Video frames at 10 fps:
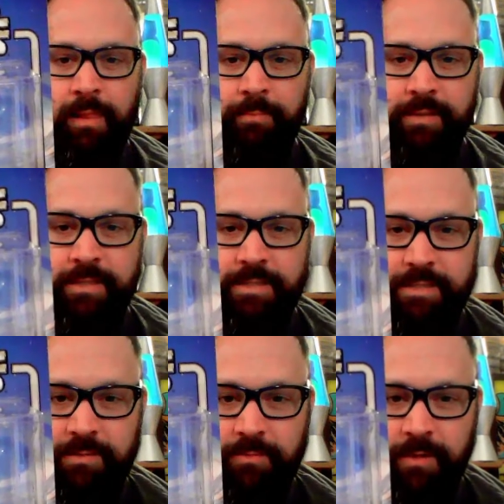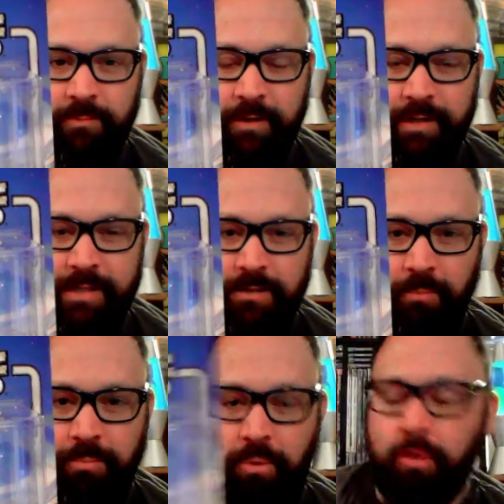But this is the one where he's
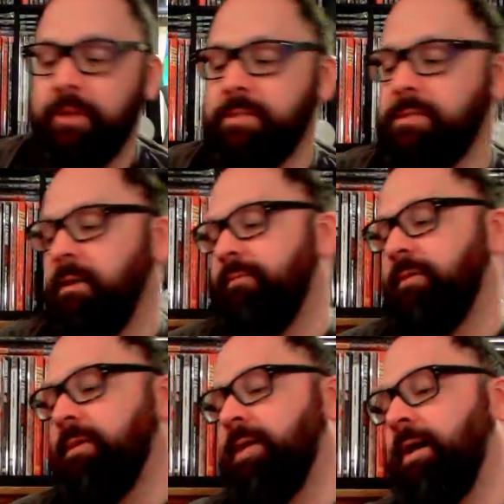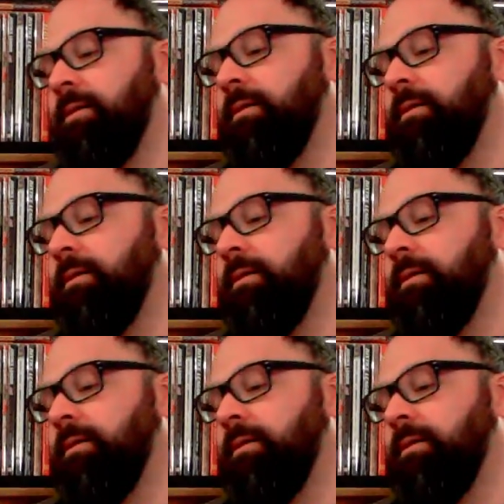all poor and stuff in Attack of the